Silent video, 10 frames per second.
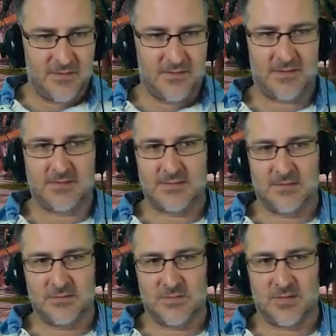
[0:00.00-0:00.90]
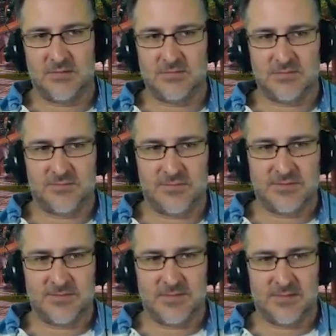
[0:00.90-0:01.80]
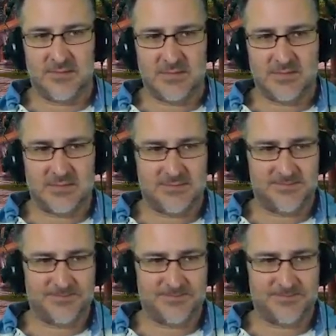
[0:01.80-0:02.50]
Like, see, all we gotta do is free some demons.